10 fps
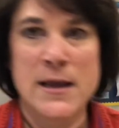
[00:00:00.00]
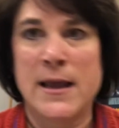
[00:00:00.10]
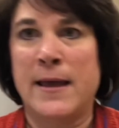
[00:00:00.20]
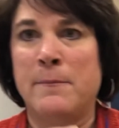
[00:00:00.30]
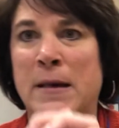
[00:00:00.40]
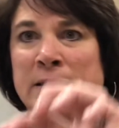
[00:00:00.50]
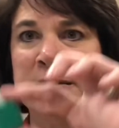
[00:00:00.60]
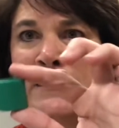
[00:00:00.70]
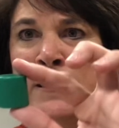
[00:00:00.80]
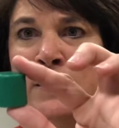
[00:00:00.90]
And my
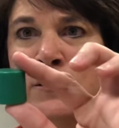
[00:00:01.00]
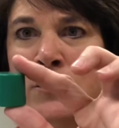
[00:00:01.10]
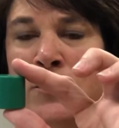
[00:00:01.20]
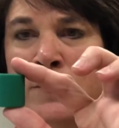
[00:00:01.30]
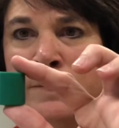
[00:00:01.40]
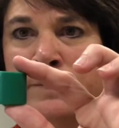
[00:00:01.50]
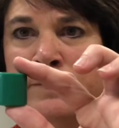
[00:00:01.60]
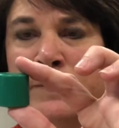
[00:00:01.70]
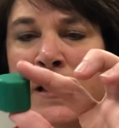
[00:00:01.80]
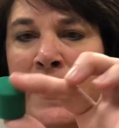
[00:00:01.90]
cylinder
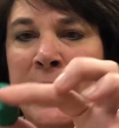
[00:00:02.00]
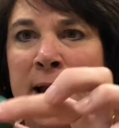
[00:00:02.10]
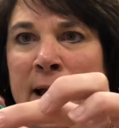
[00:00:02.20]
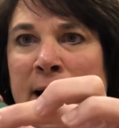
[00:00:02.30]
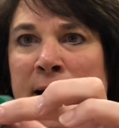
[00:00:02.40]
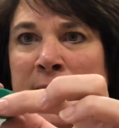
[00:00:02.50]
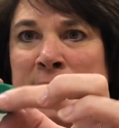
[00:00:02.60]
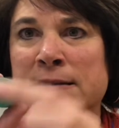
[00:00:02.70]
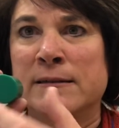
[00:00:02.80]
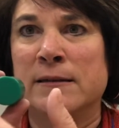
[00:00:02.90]

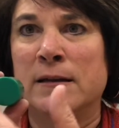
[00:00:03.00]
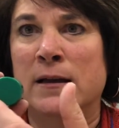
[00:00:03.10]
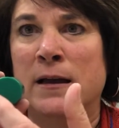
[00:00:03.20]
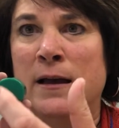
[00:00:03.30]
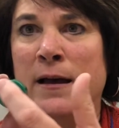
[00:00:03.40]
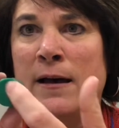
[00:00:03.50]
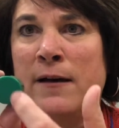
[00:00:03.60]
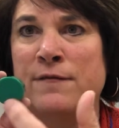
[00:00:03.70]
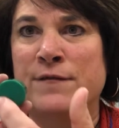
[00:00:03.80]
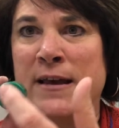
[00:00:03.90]
has a
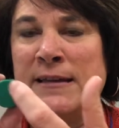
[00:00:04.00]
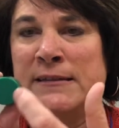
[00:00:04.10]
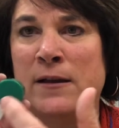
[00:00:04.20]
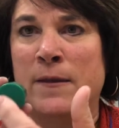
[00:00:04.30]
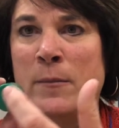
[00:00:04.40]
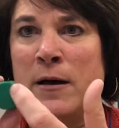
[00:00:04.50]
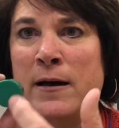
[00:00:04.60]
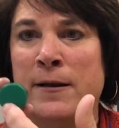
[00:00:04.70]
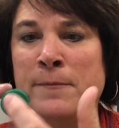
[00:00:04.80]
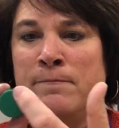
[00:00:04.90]
face on the
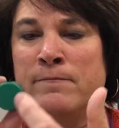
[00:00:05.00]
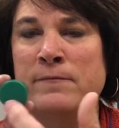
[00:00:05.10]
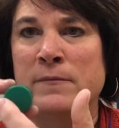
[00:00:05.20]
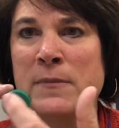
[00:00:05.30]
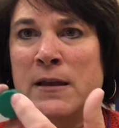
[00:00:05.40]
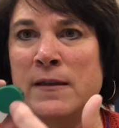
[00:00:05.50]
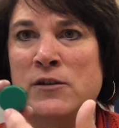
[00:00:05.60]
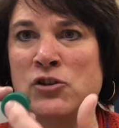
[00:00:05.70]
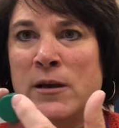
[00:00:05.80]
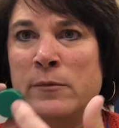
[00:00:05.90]
bottom in the
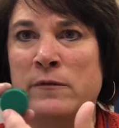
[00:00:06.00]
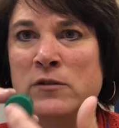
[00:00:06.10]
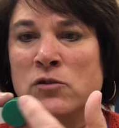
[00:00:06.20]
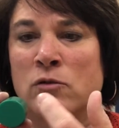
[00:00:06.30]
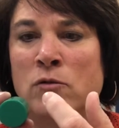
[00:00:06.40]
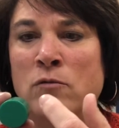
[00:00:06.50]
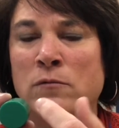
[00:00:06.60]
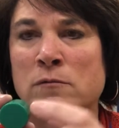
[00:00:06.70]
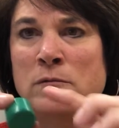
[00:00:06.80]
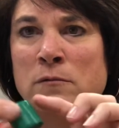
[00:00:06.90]
shape of a circle
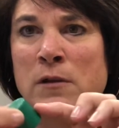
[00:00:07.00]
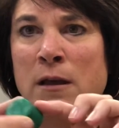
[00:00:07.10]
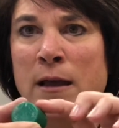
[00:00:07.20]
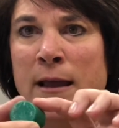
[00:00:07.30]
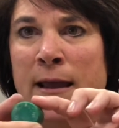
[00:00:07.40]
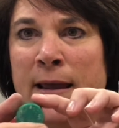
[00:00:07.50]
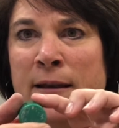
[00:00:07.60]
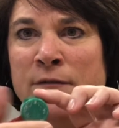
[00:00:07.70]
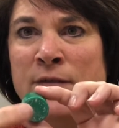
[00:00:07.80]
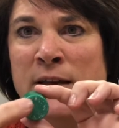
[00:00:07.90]
and a
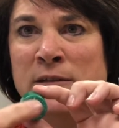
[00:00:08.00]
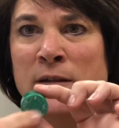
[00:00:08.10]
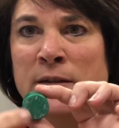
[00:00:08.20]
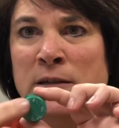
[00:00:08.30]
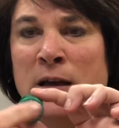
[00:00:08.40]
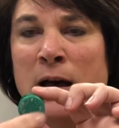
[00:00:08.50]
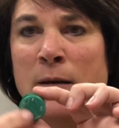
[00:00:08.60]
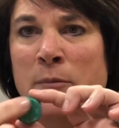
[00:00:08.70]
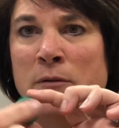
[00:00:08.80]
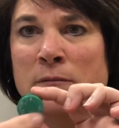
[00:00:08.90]
face on the
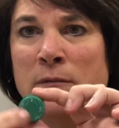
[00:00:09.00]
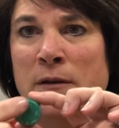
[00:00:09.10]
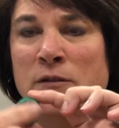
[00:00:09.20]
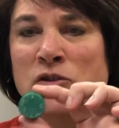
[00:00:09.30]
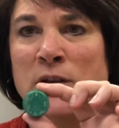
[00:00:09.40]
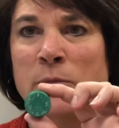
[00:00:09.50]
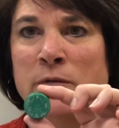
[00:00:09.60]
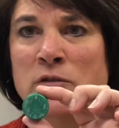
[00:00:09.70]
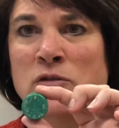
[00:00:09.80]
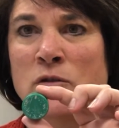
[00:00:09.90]
top in the shape of a
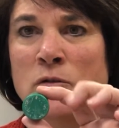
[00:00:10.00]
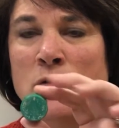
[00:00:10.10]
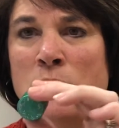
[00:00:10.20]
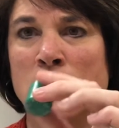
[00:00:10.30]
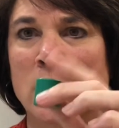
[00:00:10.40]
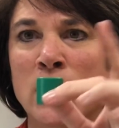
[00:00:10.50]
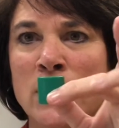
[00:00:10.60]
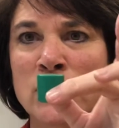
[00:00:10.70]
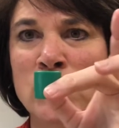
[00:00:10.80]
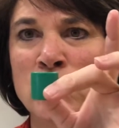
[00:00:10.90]
circle.
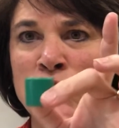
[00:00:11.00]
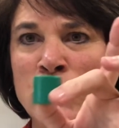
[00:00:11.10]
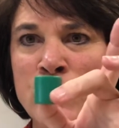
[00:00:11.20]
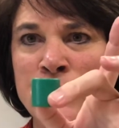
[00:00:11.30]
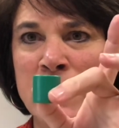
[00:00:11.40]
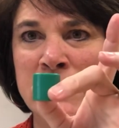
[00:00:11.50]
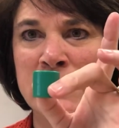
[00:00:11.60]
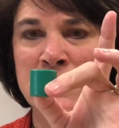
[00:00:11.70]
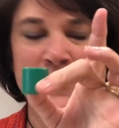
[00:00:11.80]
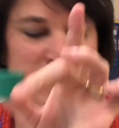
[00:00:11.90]
So two faces
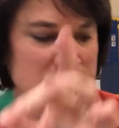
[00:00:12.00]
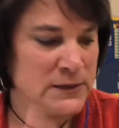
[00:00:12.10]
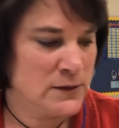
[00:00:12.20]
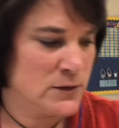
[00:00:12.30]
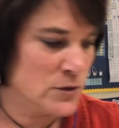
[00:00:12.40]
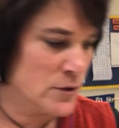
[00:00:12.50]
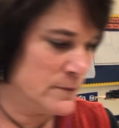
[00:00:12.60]
on the cylinder.